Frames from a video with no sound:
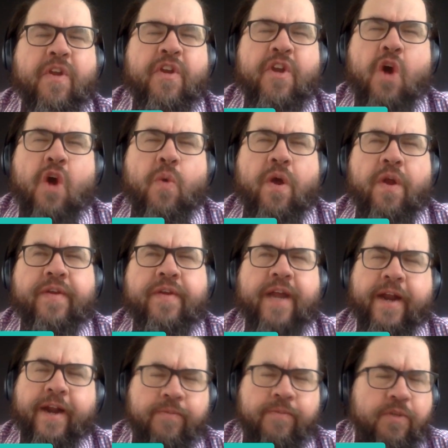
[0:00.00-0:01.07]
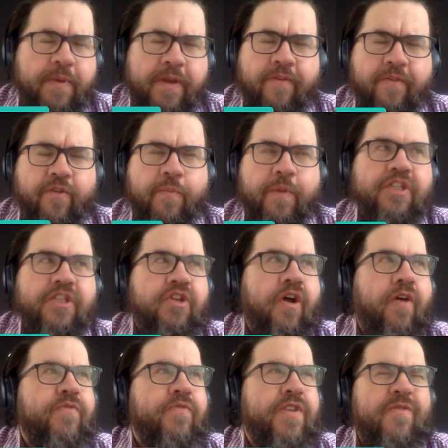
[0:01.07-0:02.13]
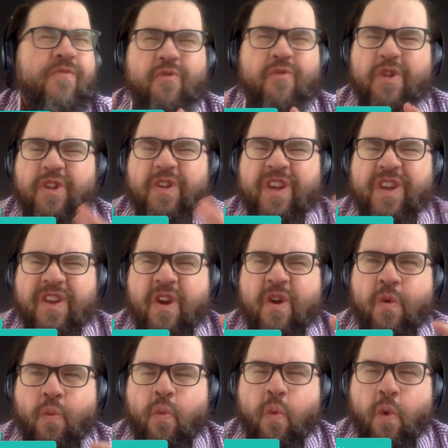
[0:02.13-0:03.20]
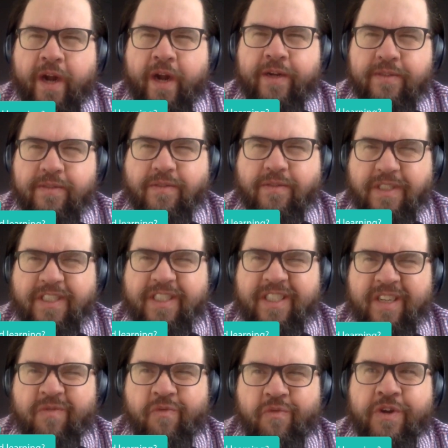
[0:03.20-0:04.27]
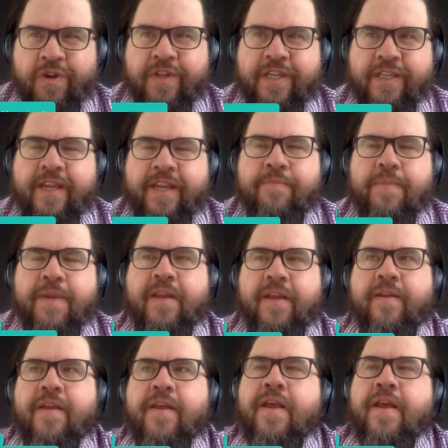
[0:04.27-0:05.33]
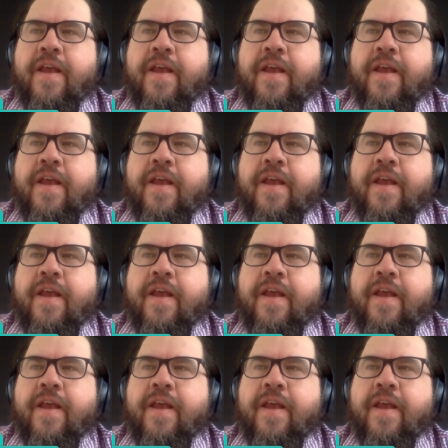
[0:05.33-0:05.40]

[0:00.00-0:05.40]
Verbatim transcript: but no one, and I'm speaking for myself, didn't really know what it really did mean.